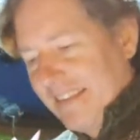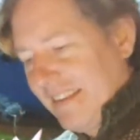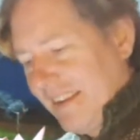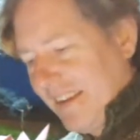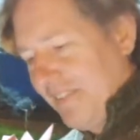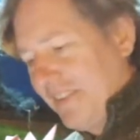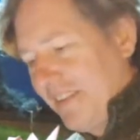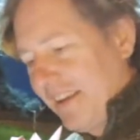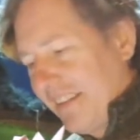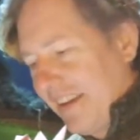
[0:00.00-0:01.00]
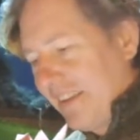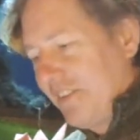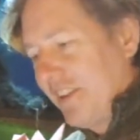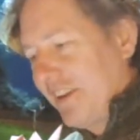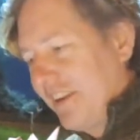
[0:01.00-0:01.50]
And he was like, thanks
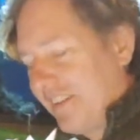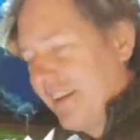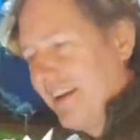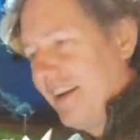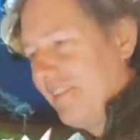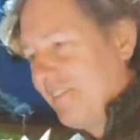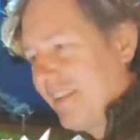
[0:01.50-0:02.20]
for the good times.